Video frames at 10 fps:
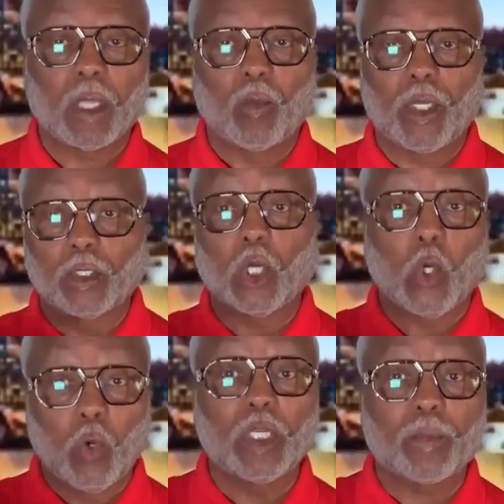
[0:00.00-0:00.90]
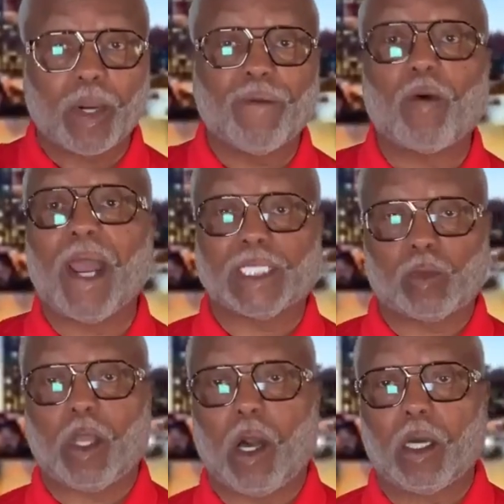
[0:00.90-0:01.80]
we don't know who to pray for as
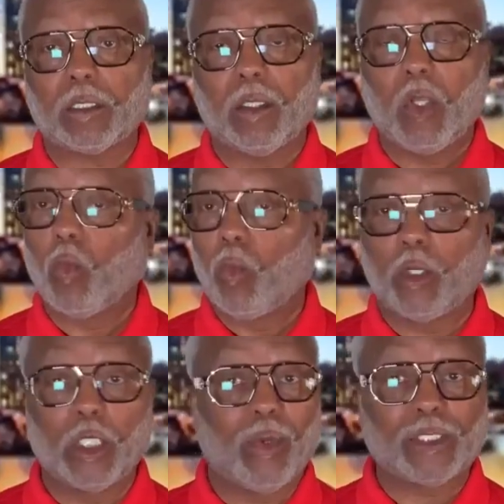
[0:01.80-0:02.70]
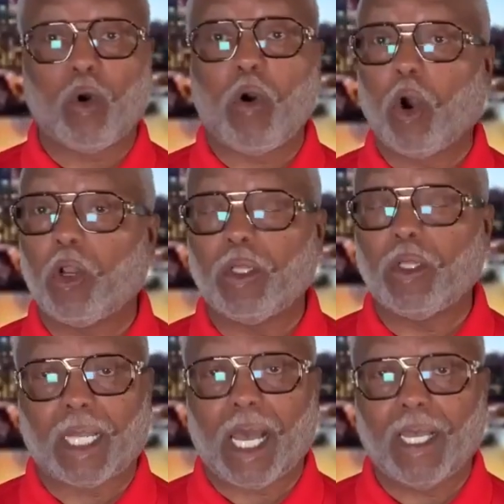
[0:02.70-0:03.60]
we ought we don't know what's going on in their
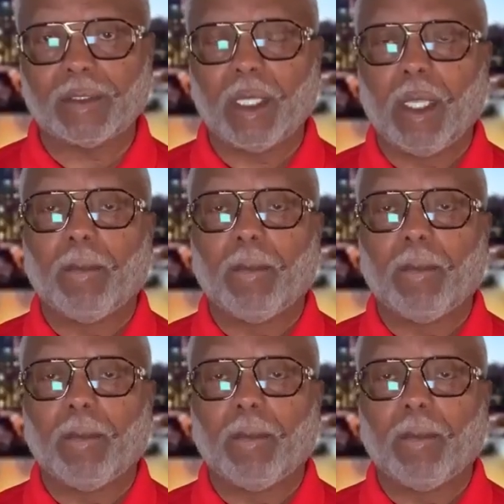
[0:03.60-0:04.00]
lives,